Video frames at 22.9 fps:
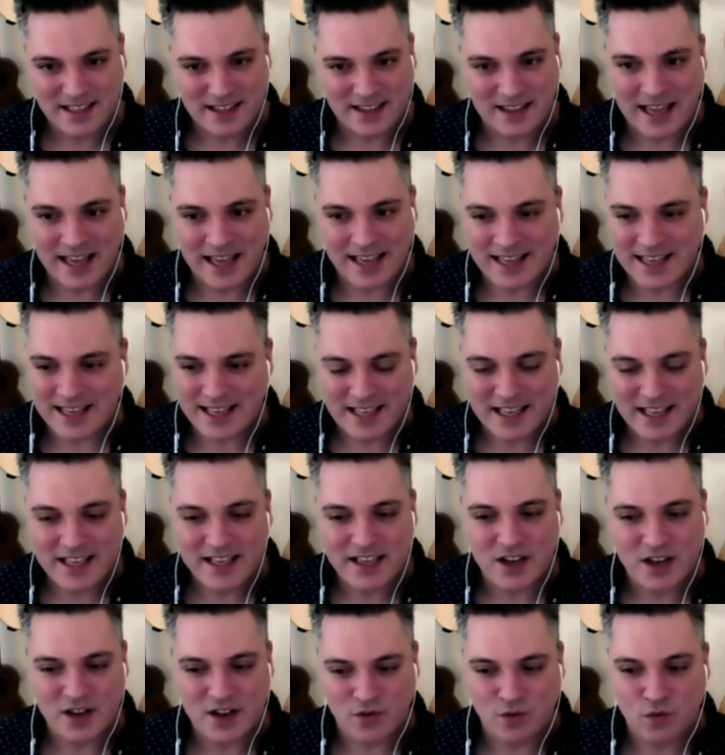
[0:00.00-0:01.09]
like
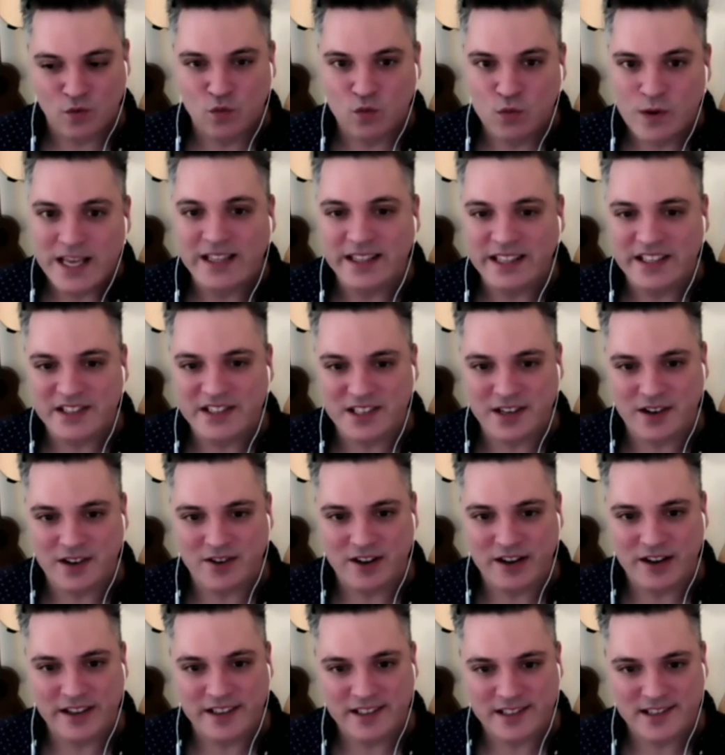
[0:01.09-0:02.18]
really
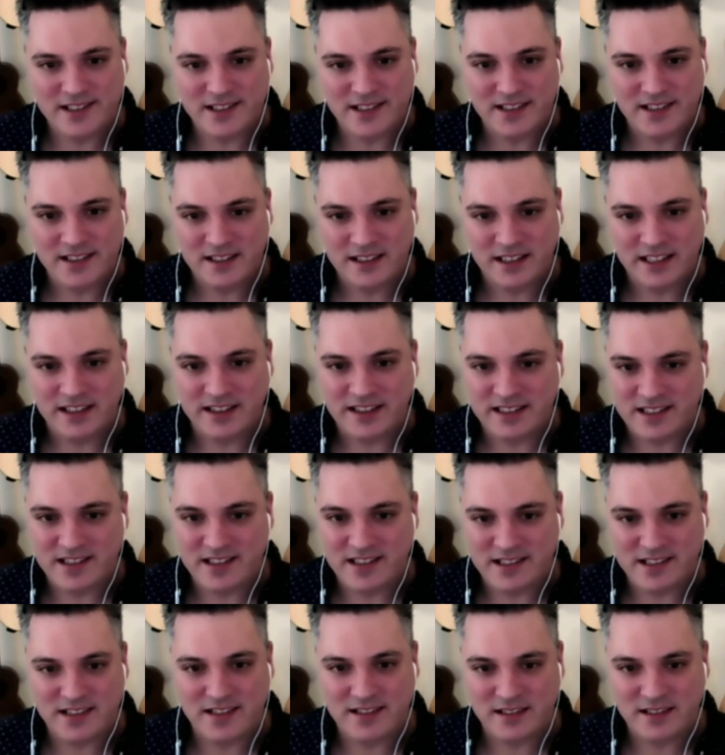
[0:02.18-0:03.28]
serious. Like this
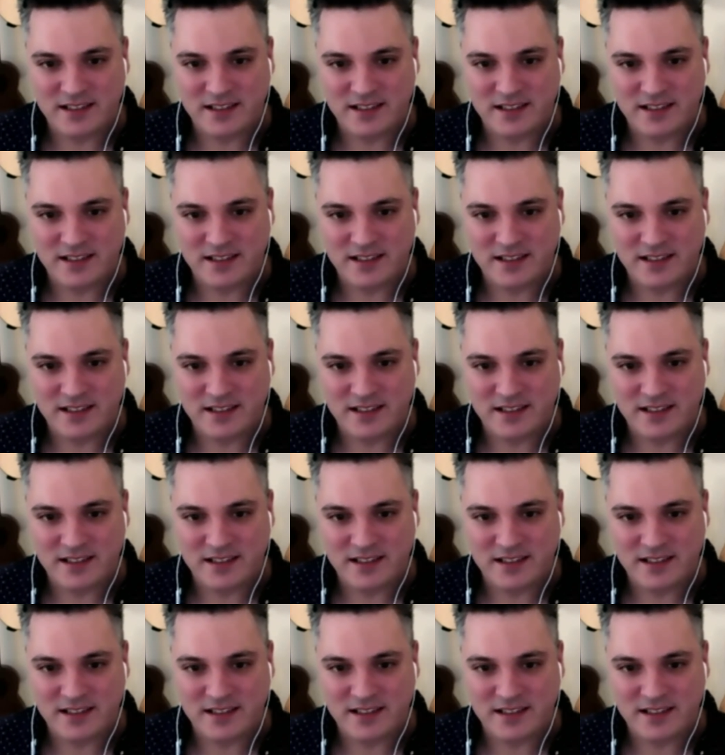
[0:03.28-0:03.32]
is,